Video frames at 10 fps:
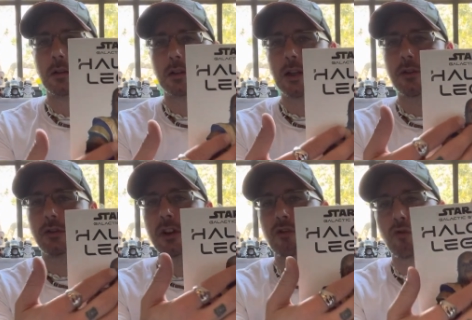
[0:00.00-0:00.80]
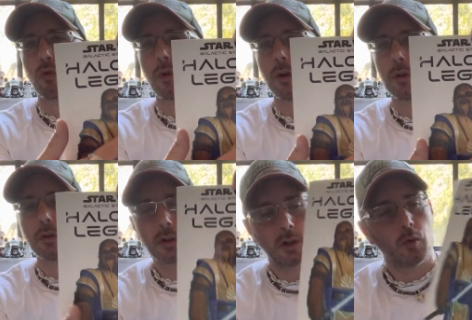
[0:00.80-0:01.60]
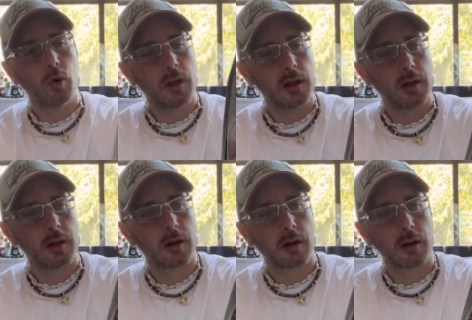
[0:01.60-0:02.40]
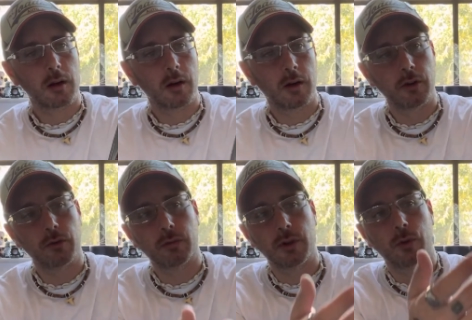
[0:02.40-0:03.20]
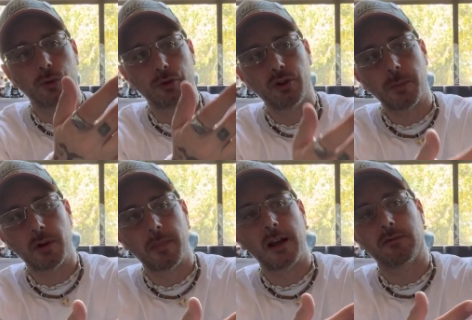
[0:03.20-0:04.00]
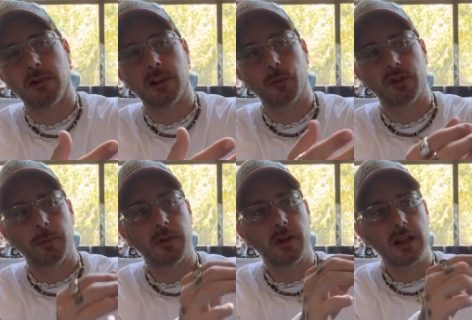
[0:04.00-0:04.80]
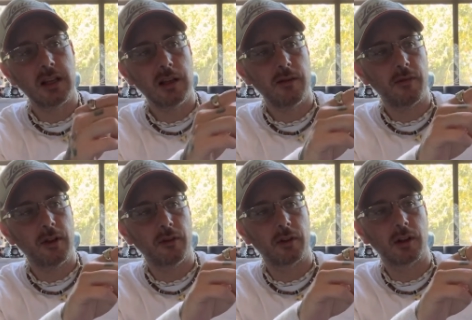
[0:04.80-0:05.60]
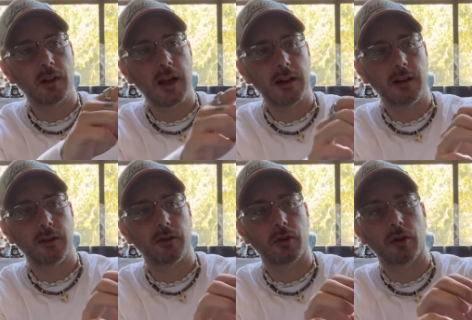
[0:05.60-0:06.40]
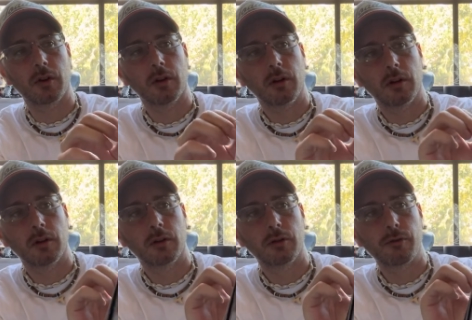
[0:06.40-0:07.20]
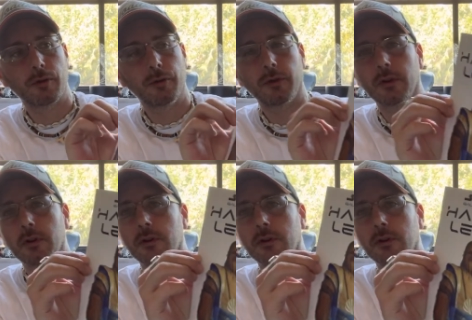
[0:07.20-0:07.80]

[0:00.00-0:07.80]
Got this like royal looking Wookiee here. This really cool ship in the background, which I believe is the Galactic Star Cruiser